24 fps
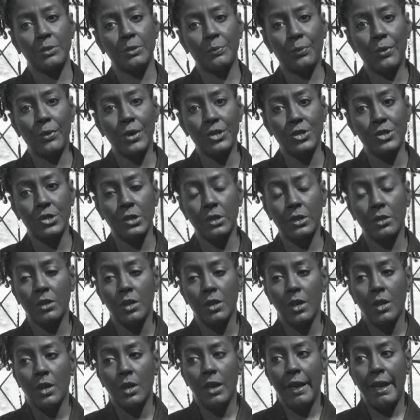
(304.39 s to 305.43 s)
depression
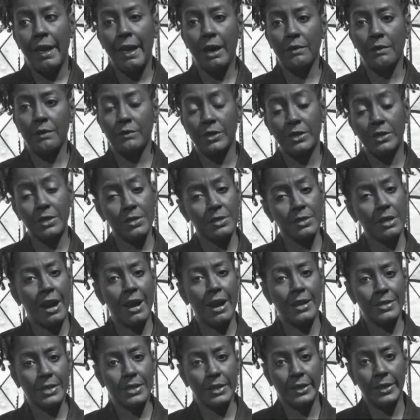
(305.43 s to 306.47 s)
have a
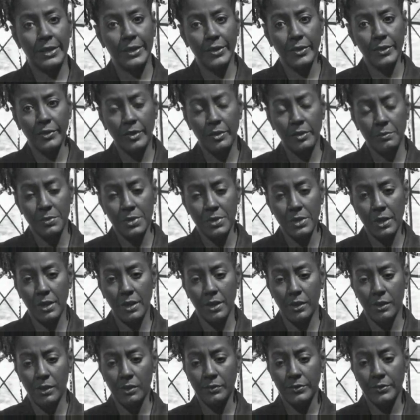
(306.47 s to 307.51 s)
desire to kill
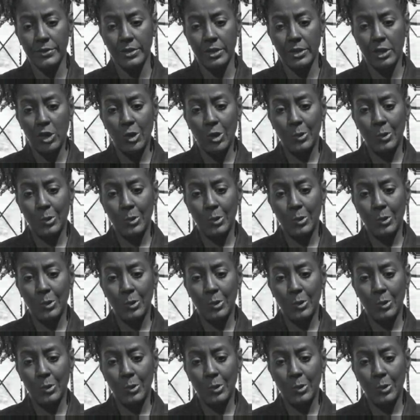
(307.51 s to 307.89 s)
themselves,